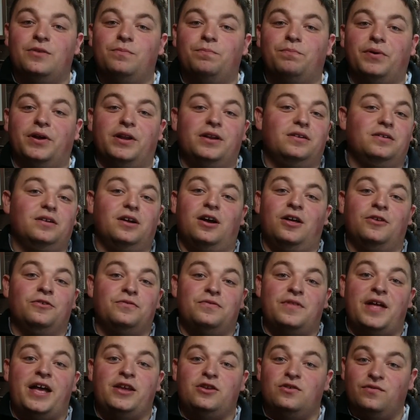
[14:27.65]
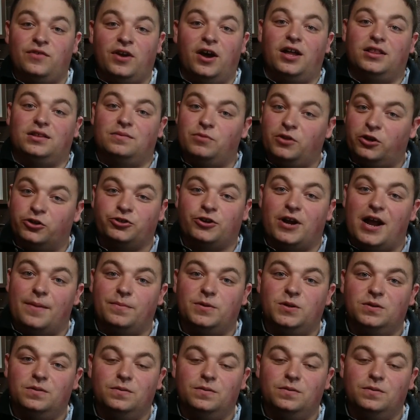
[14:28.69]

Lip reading: but other than that, you've got them, they're trapped.